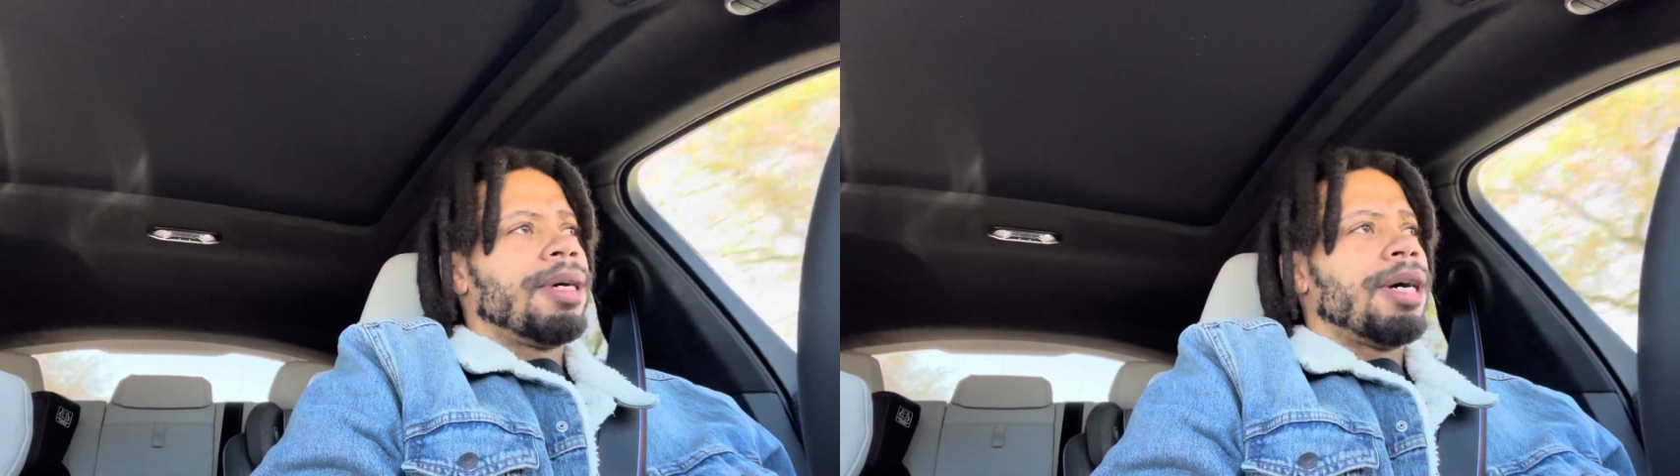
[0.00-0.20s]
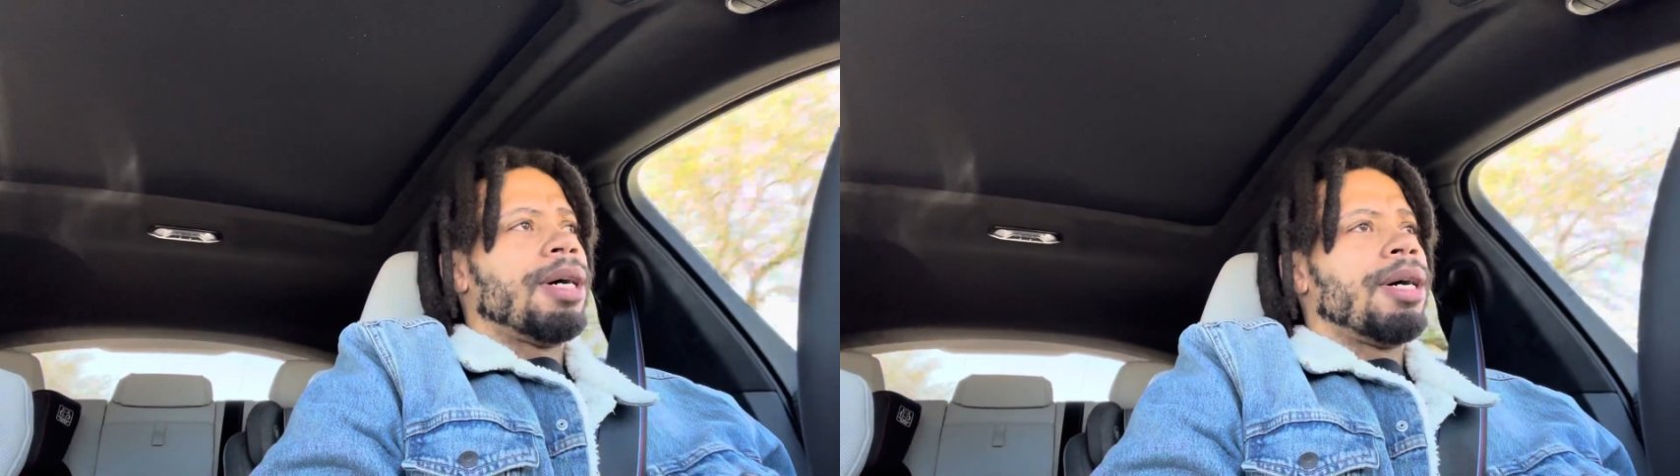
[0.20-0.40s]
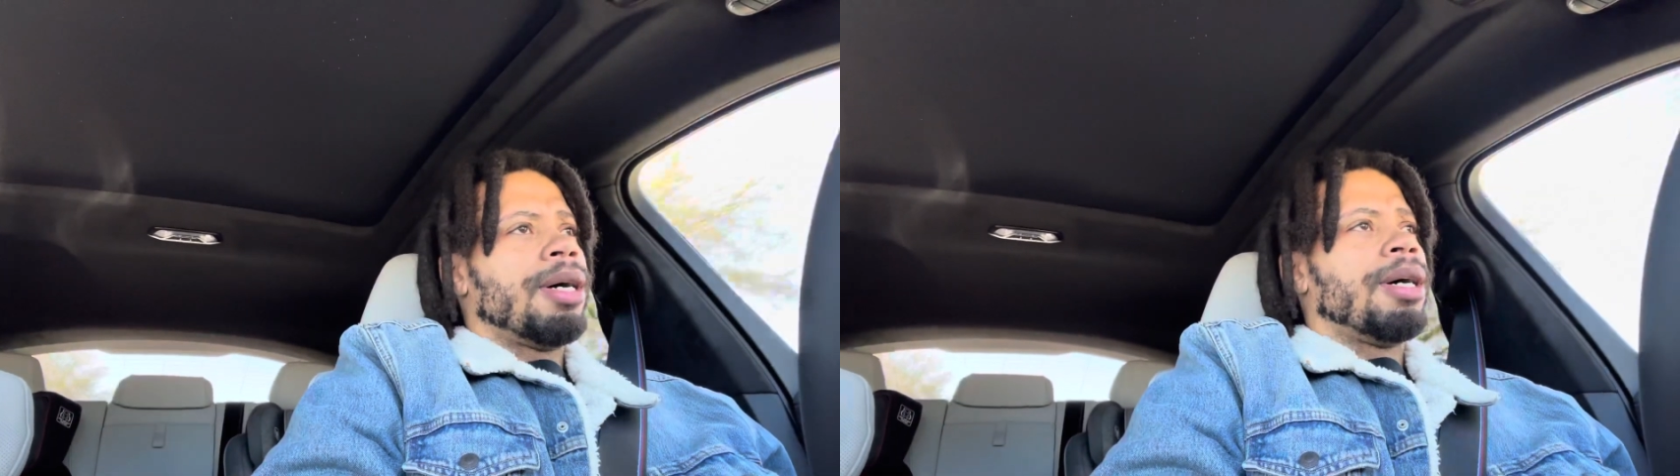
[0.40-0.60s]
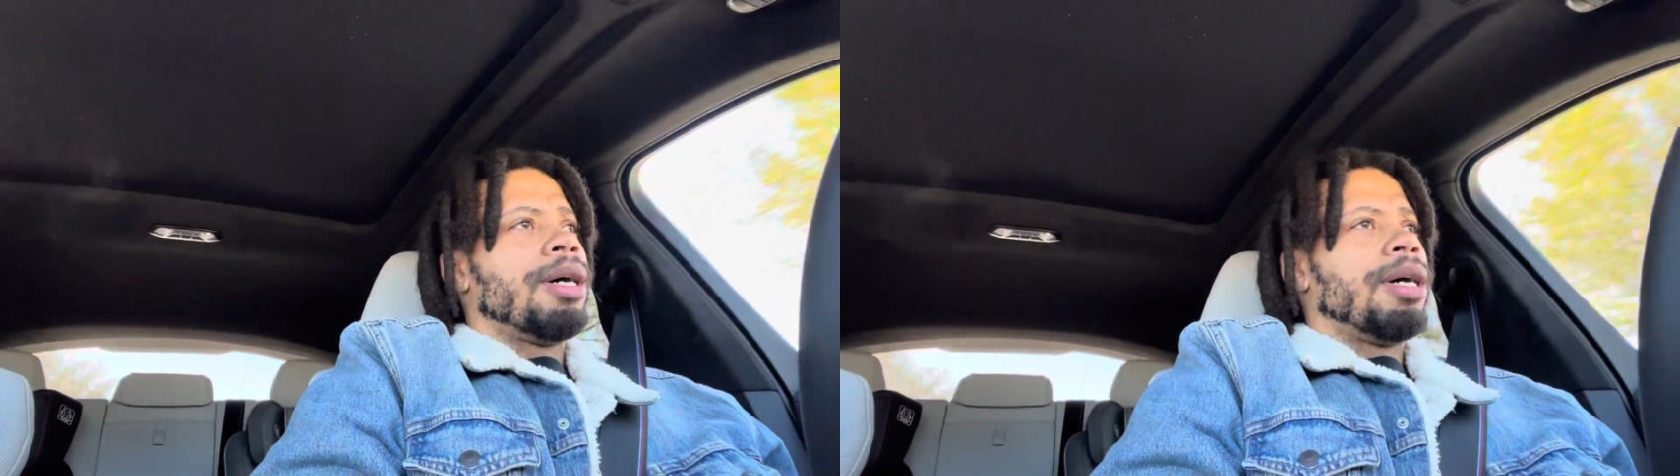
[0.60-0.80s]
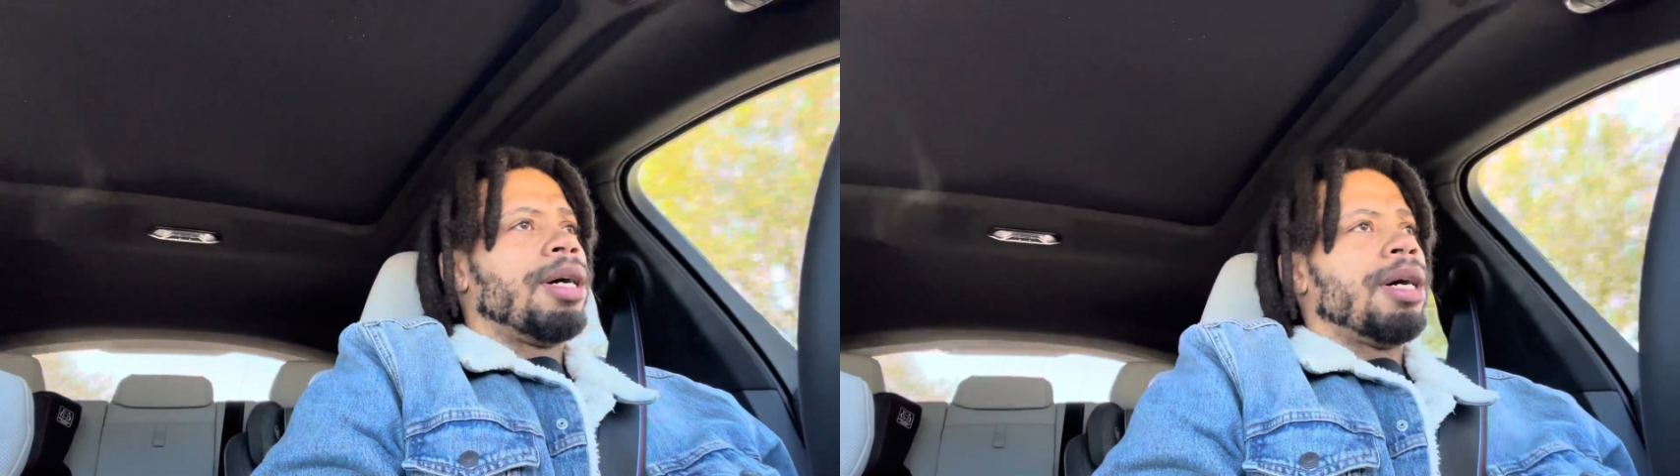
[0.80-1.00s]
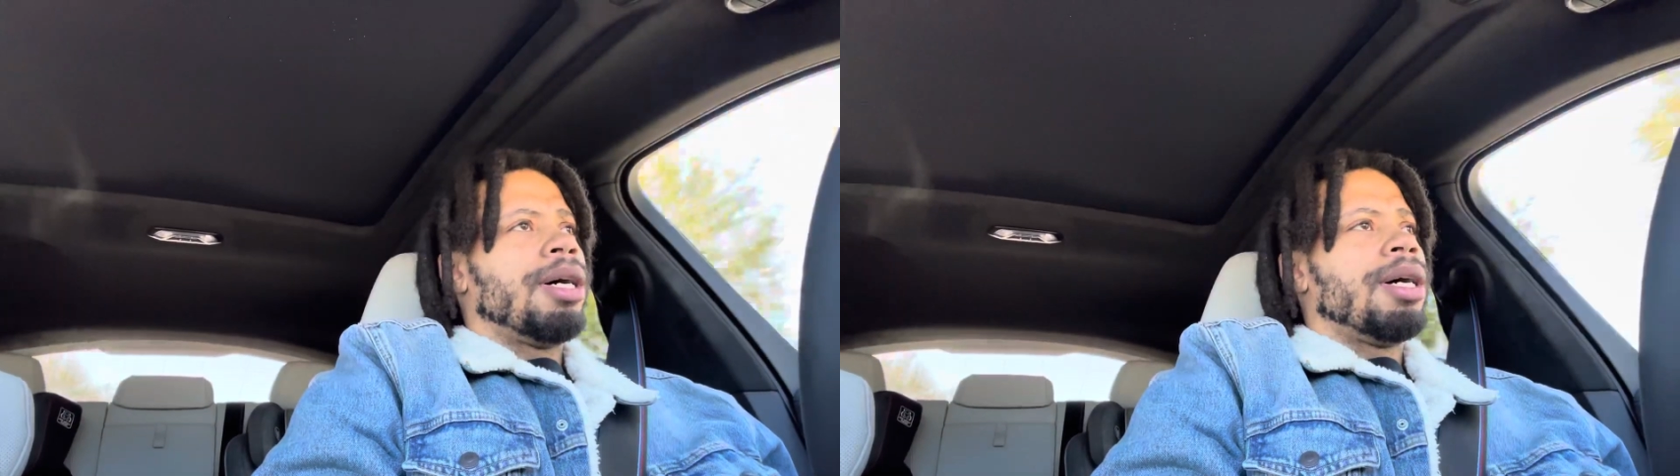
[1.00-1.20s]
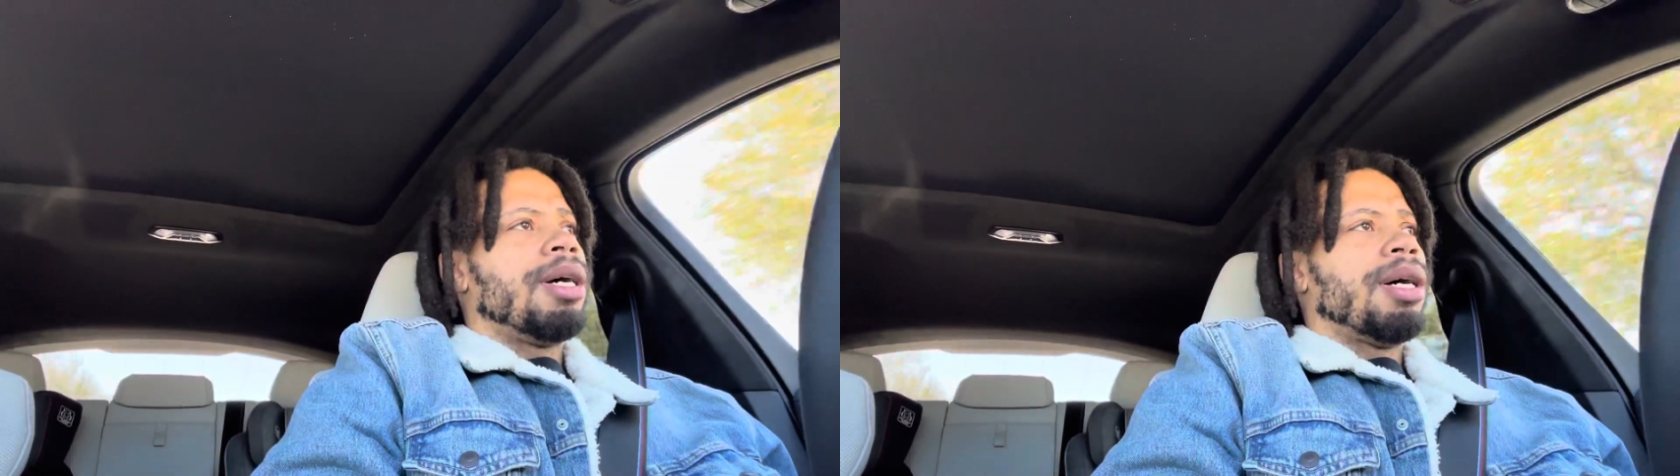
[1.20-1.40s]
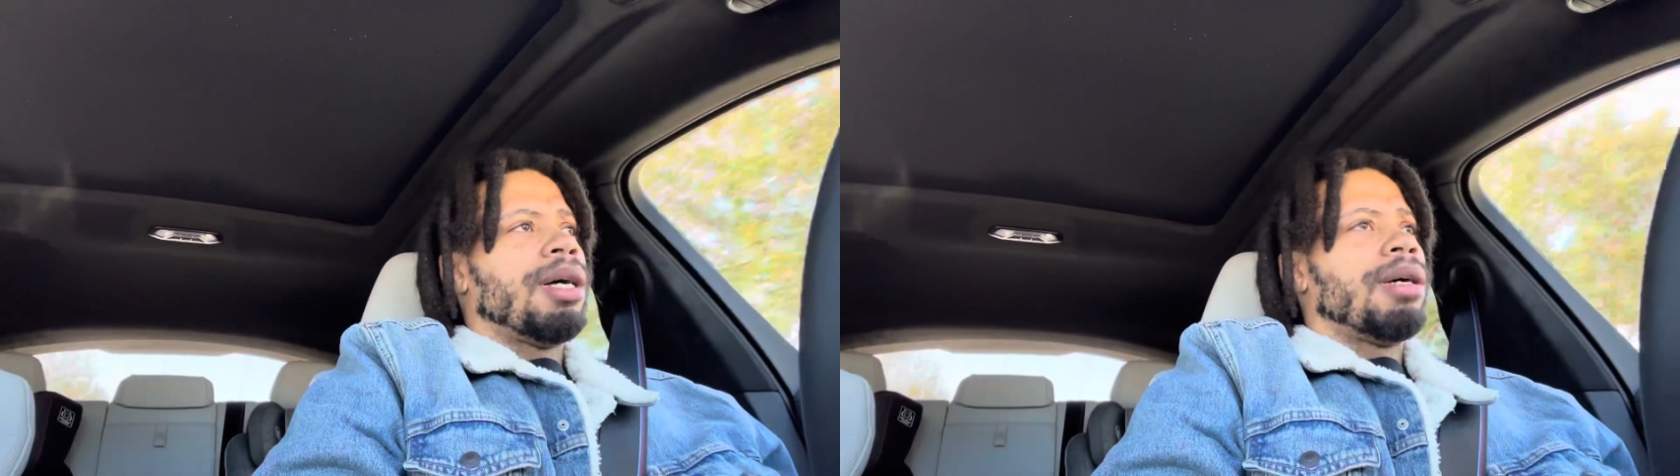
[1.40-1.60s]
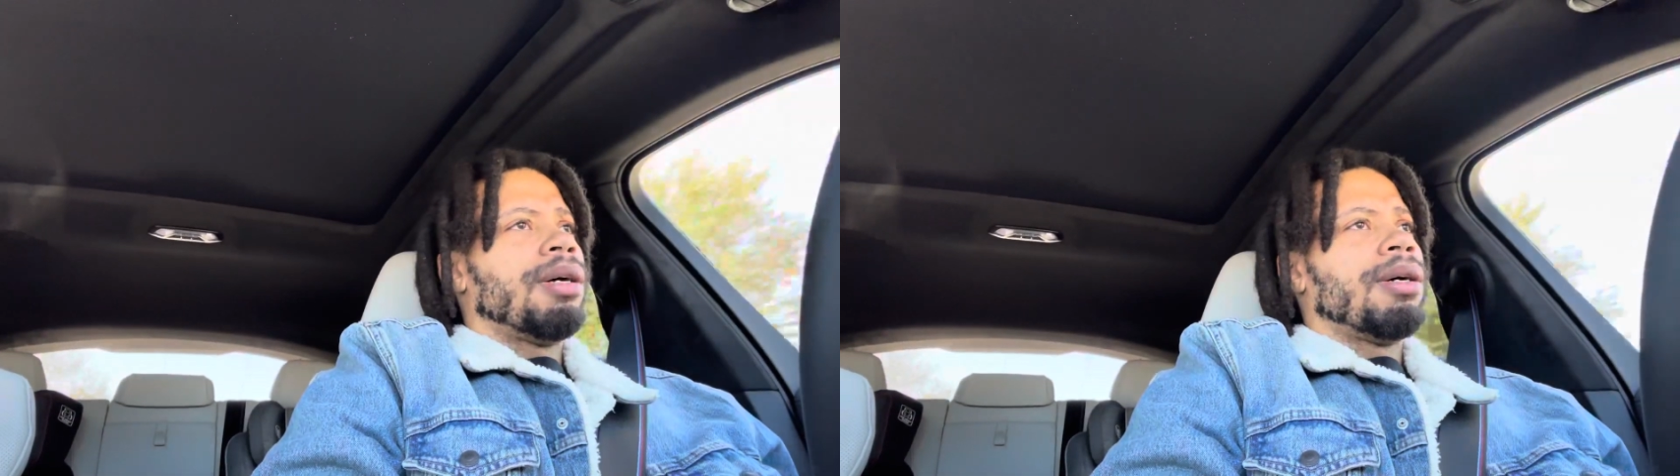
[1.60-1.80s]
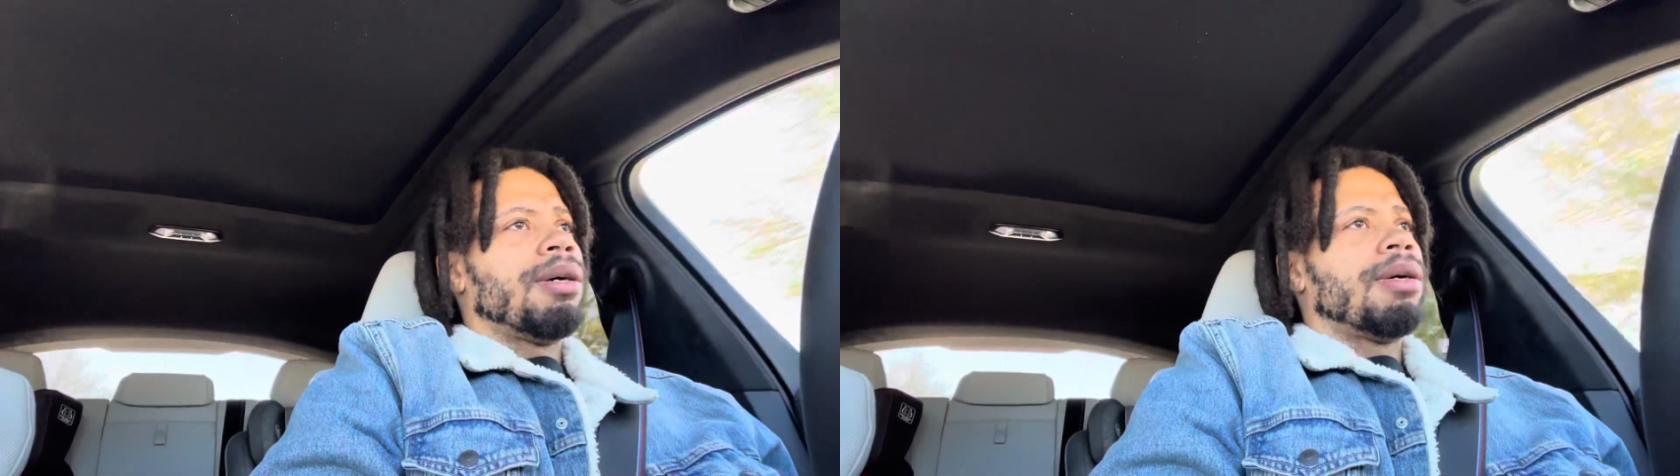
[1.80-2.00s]

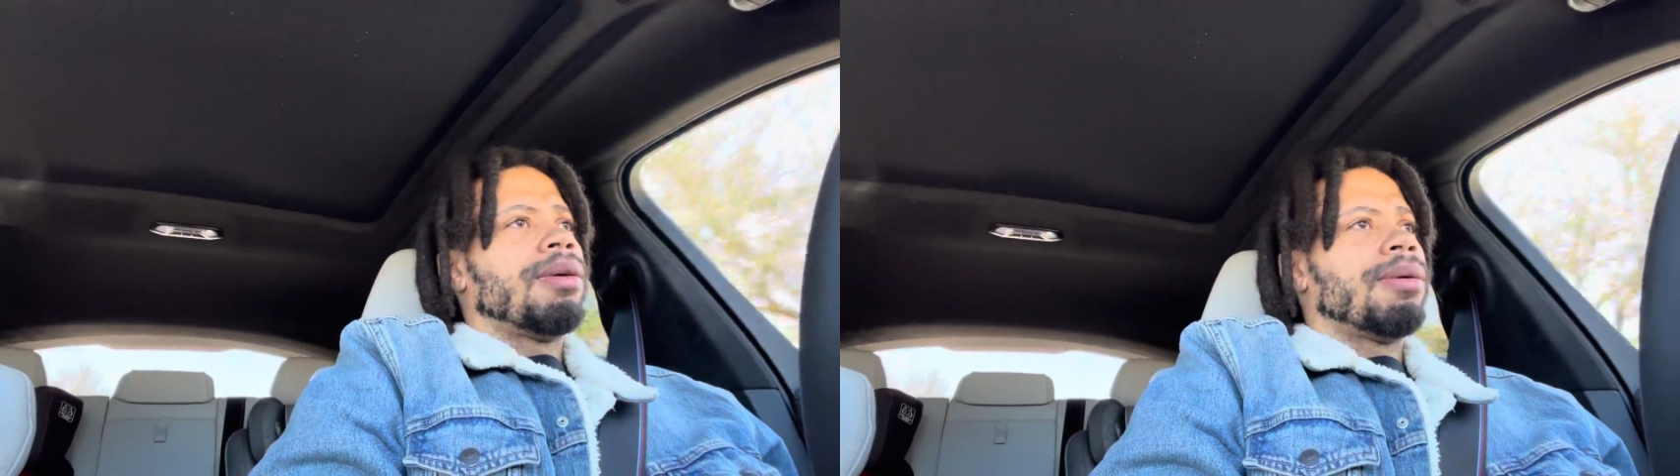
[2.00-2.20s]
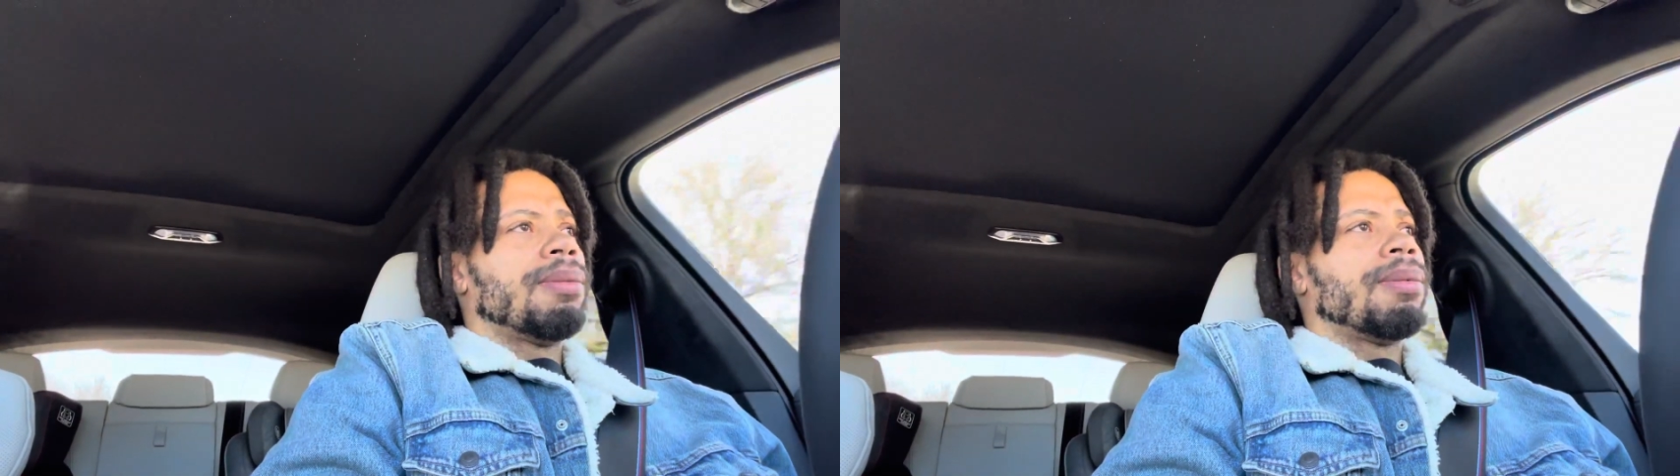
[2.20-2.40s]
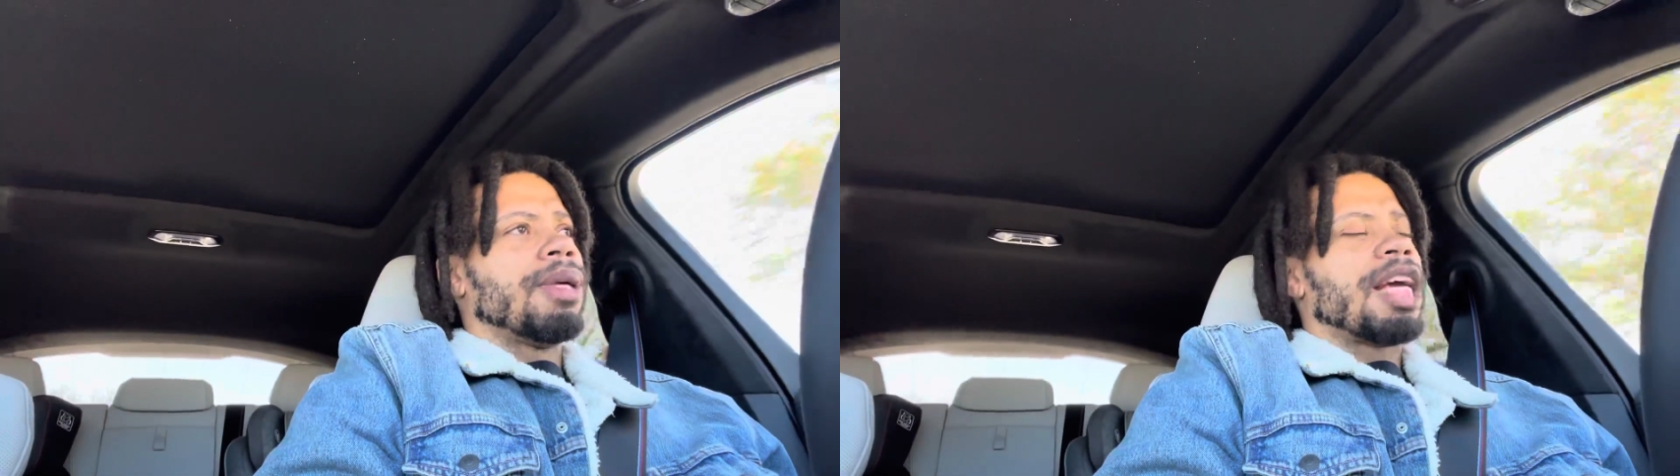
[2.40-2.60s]
uh,